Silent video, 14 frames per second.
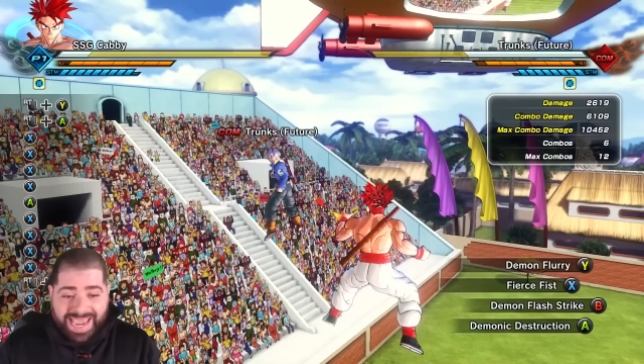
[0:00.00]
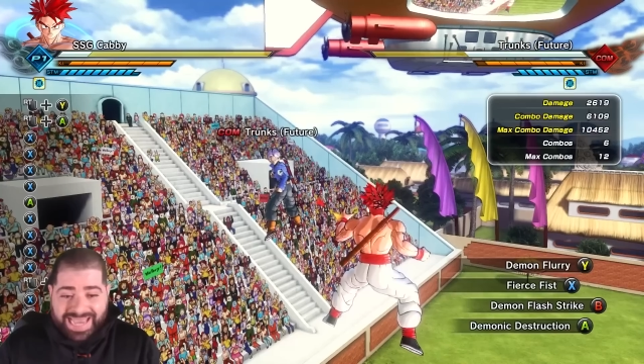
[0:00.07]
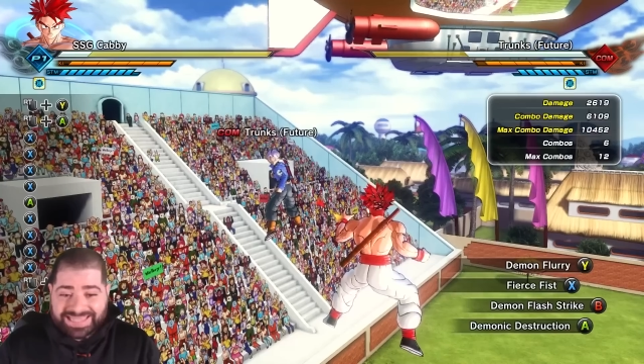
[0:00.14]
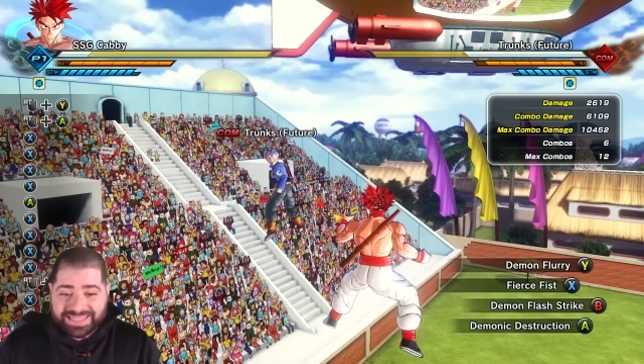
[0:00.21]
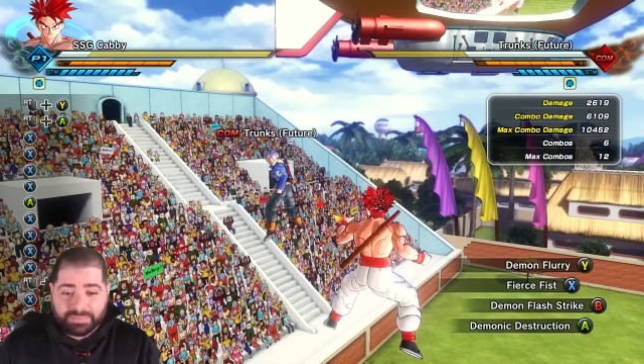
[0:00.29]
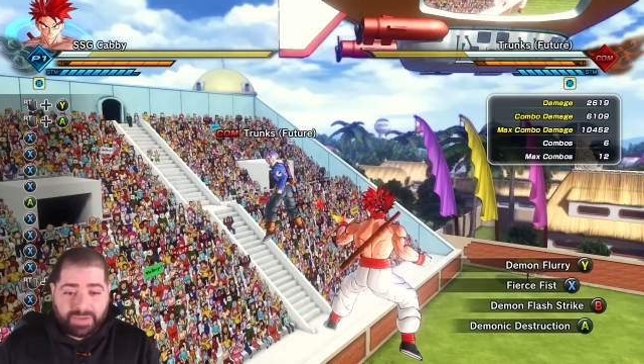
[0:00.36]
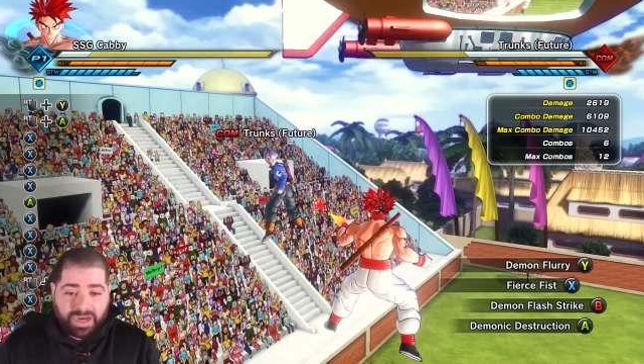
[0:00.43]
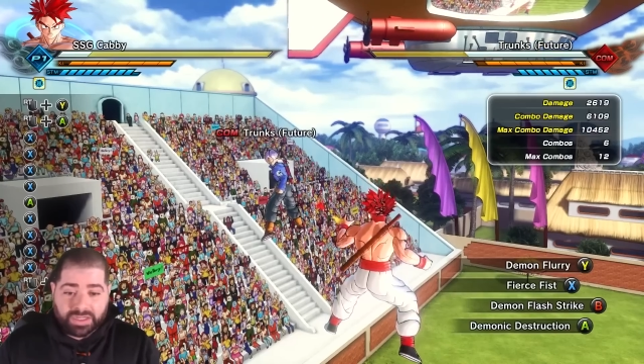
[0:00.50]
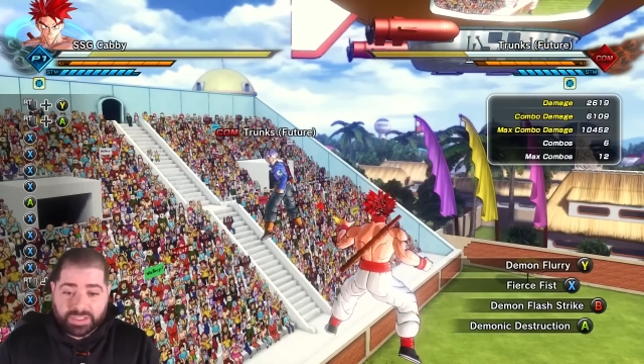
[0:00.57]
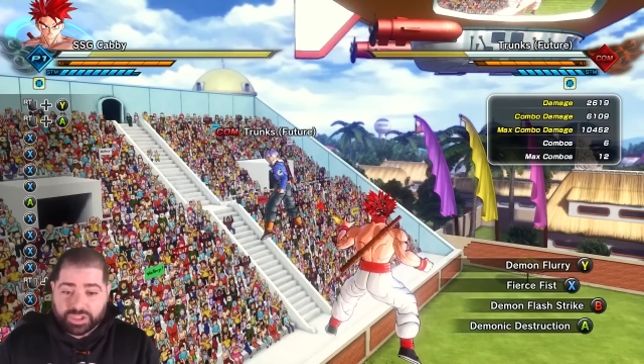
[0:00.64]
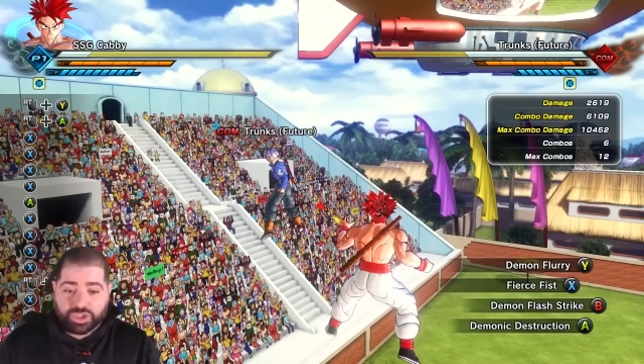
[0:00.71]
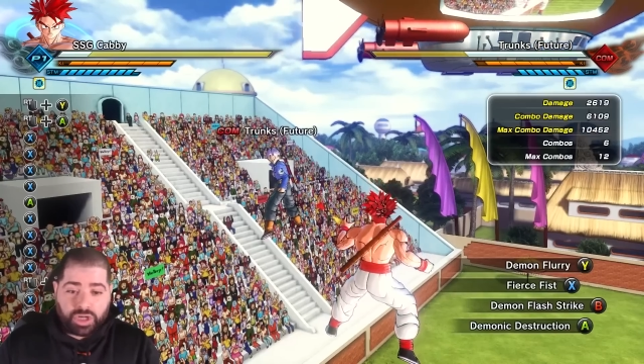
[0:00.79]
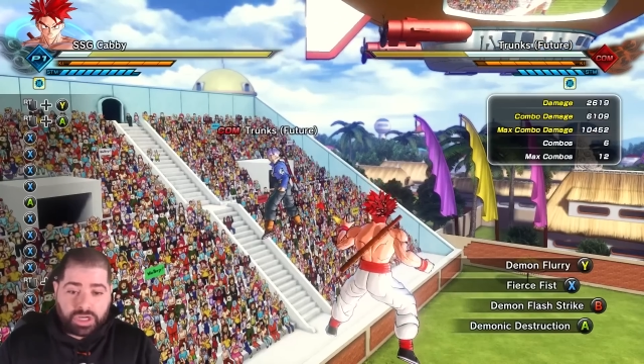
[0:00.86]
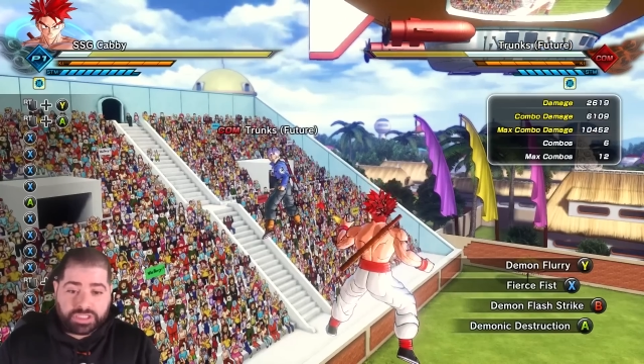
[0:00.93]
and Demonic
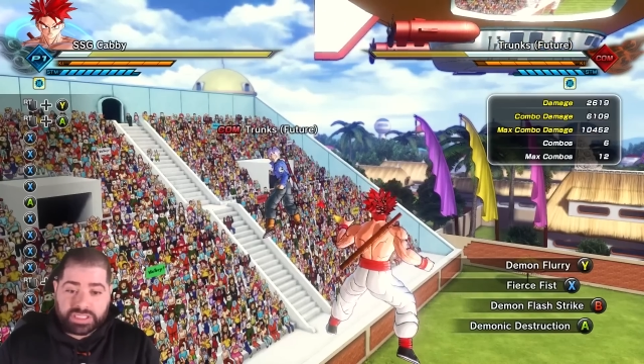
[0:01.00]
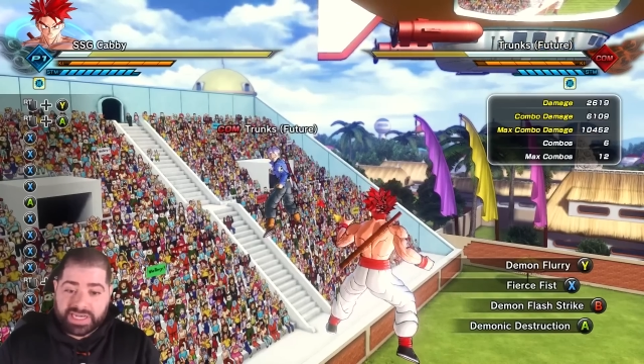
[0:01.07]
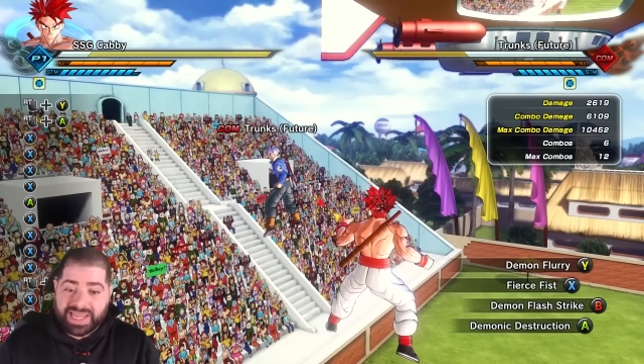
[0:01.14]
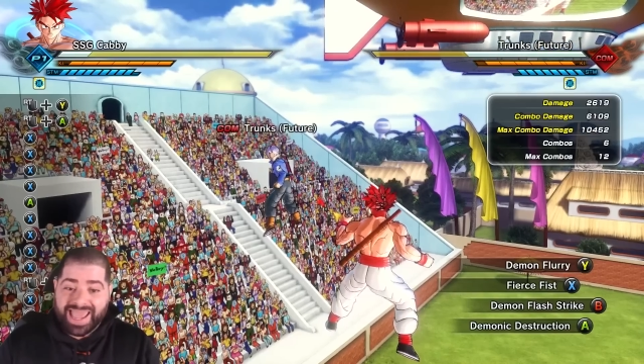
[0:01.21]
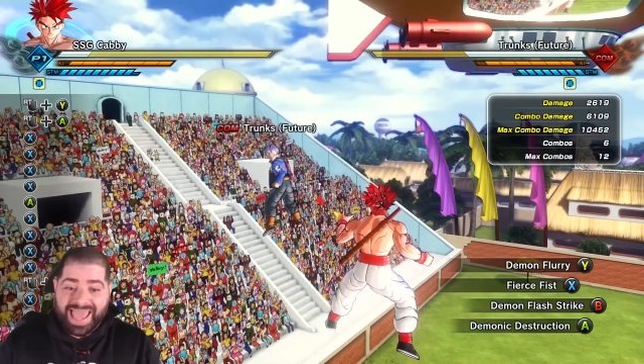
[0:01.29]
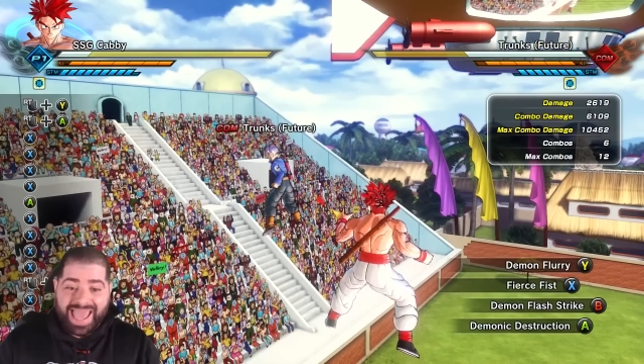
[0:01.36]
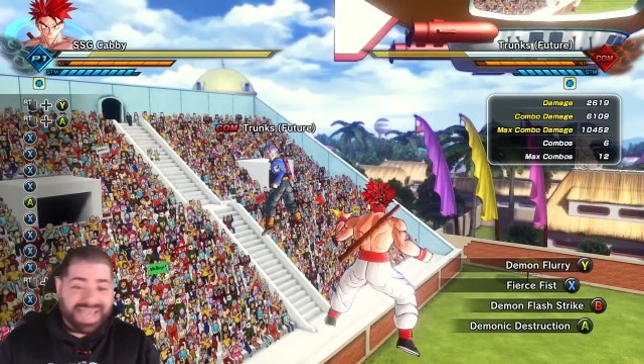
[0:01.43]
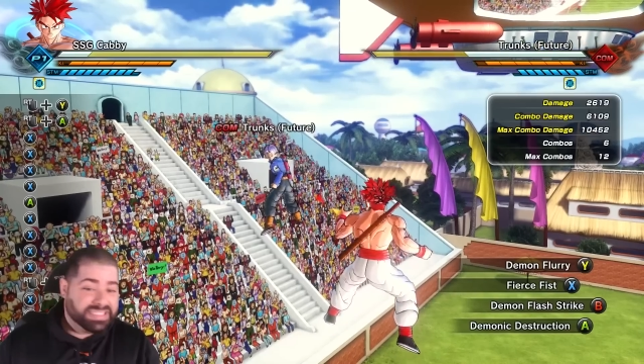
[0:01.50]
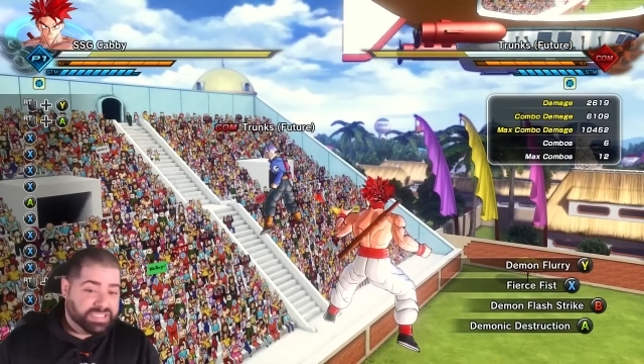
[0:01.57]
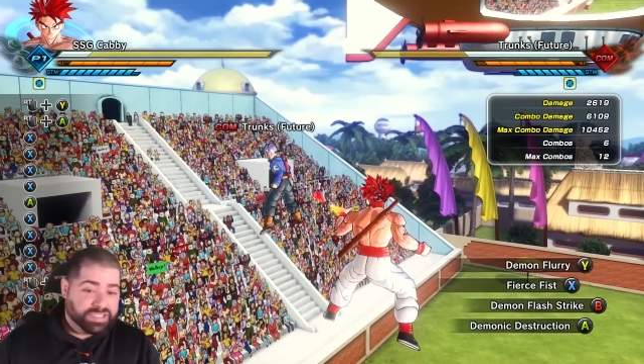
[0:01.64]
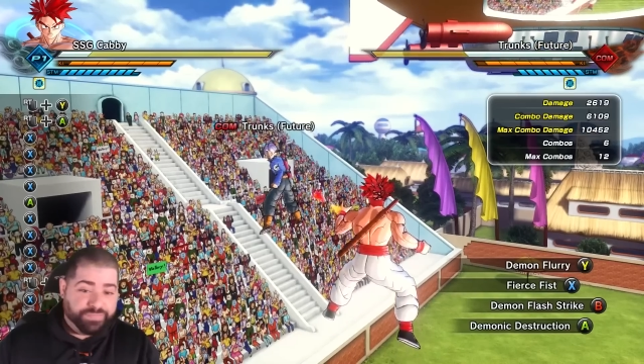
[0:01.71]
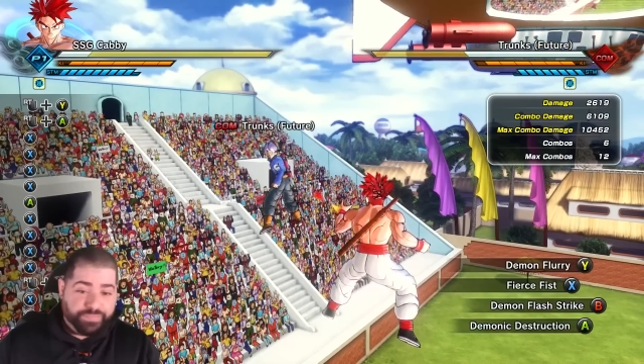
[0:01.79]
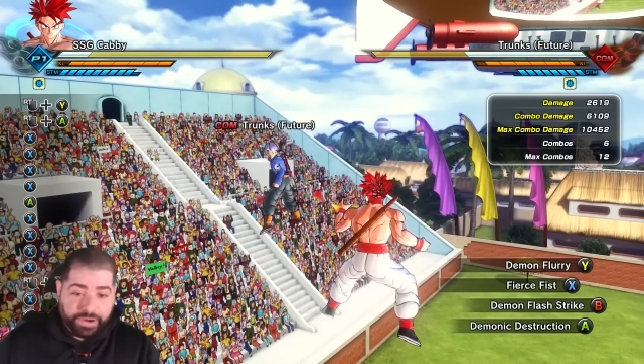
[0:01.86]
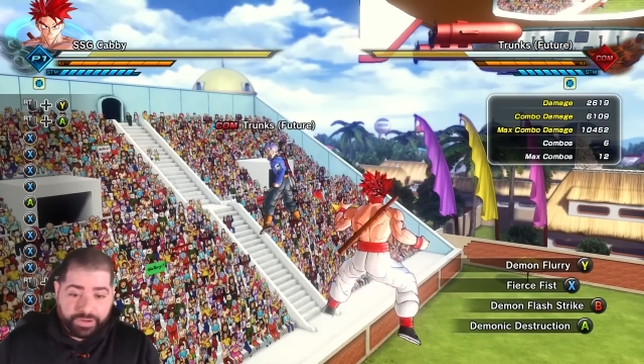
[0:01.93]
Destruction has
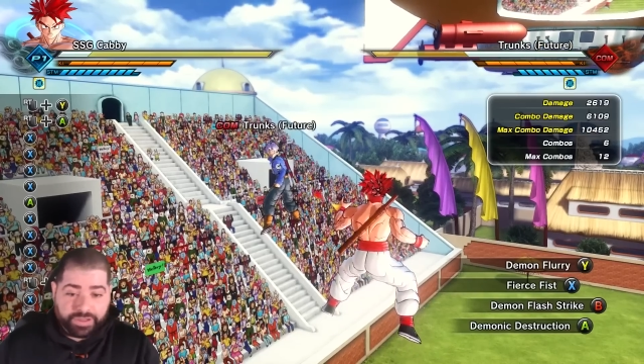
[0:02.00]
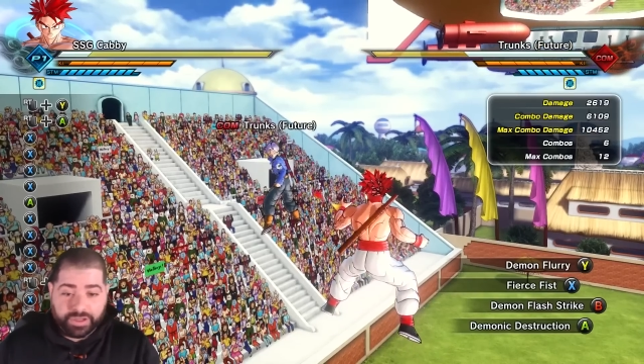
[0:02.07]
its very